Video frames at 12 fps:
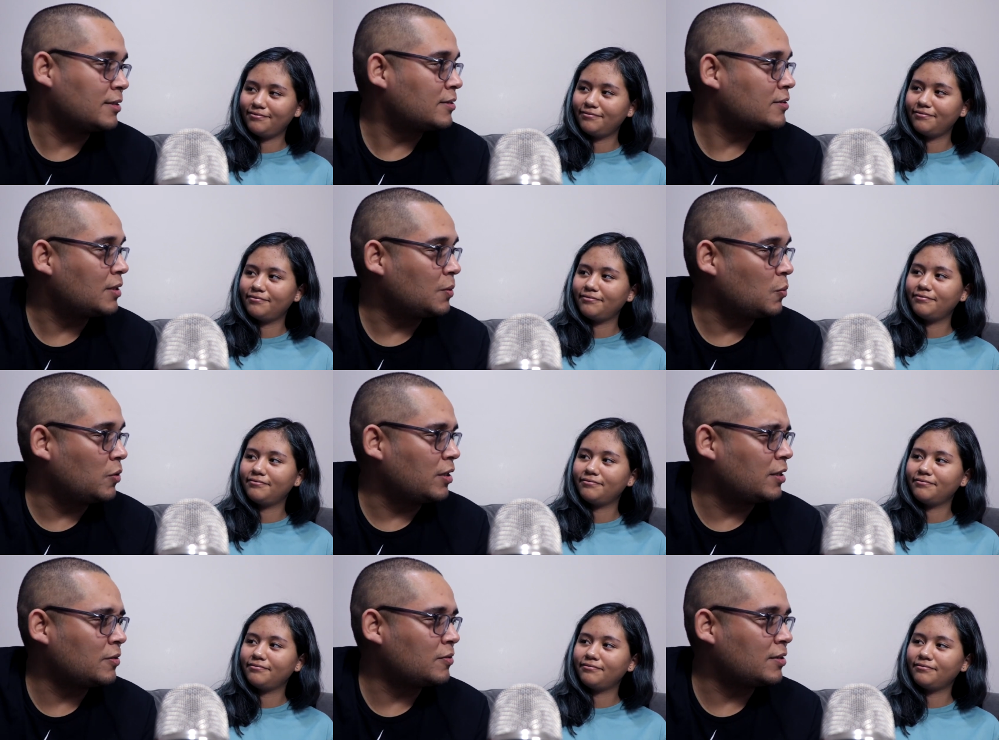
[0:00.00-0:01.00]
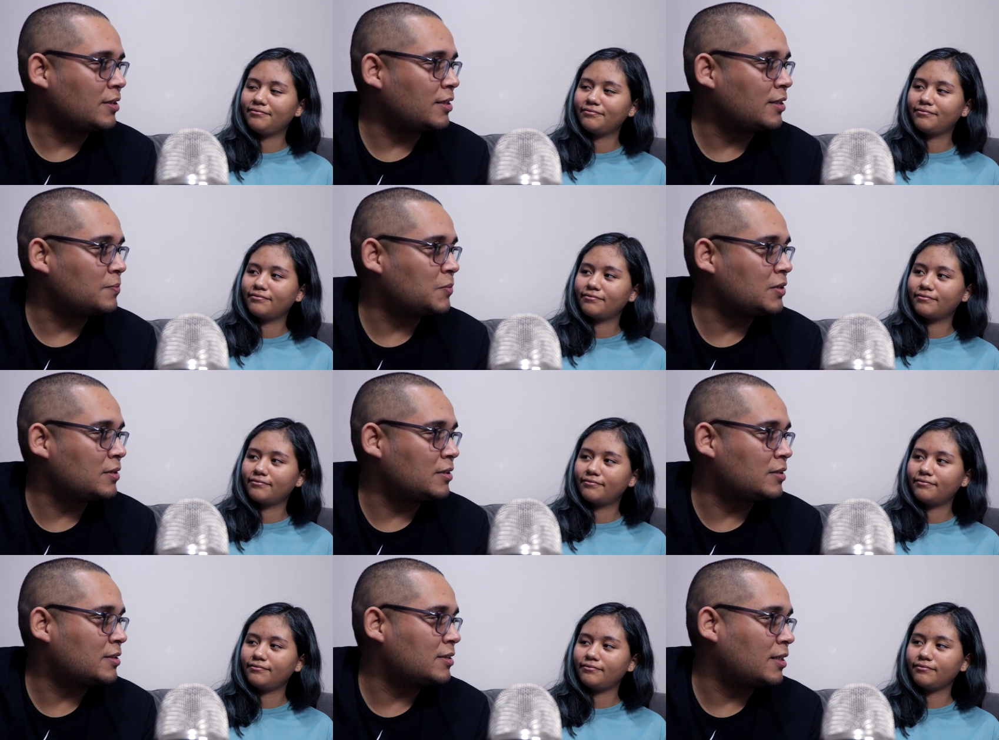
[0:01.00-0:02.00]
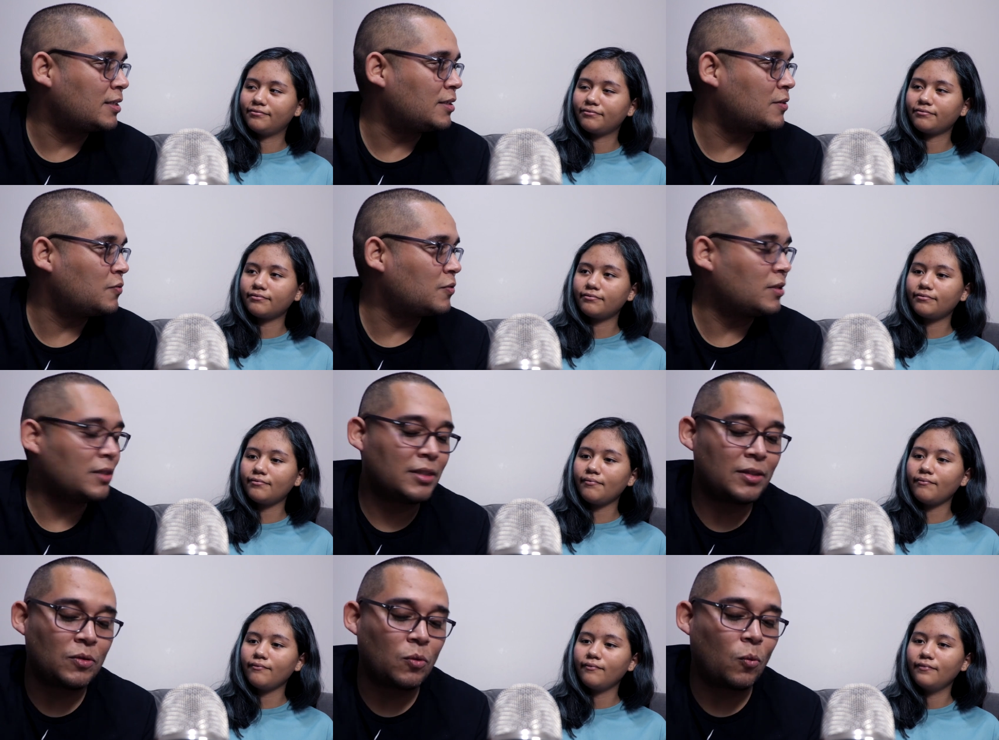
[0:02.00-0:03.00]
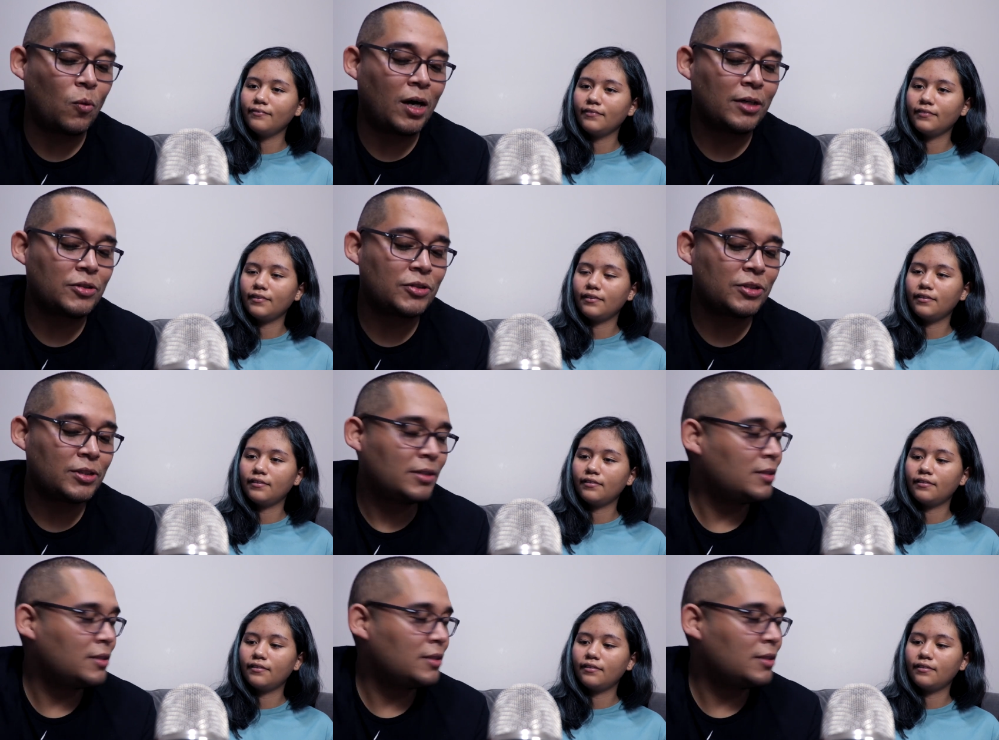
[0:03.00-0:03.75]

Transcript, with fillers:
Speaker 1: the same way. I don't think it's said differently than wash.